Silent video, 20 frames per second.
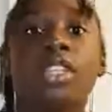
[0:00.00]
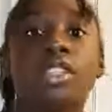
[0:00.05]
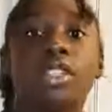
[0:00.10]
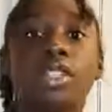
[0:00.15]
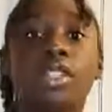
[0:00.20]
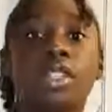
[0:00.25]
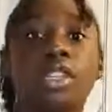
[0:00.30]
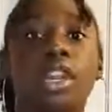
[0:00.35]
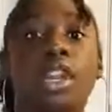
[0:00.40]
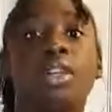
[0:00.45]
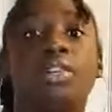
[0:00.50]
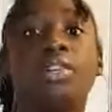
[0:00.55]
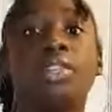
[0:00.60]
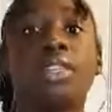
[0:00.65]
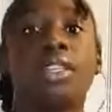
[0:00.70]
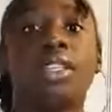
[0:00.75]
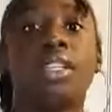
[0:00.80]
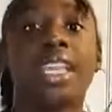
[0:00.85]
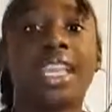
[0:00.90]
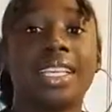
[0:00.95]
to go
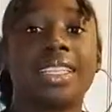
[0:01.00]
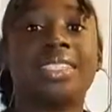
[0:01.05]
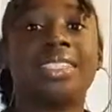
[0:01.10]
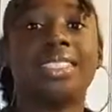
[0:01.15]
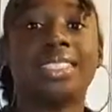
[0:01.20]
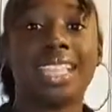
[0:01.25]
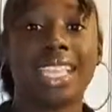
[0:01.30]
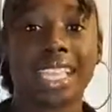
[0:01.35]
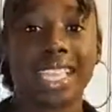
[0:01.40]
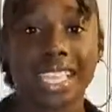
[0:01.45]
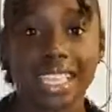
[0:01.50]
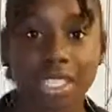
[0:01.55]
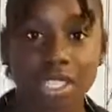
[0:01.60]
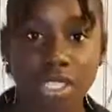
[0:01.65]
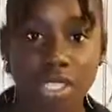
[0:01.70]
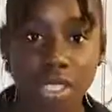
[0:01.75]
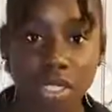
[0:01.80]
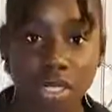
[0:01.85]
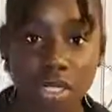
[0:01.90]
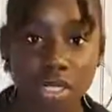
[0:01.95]
to the next
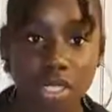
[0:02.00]
stage.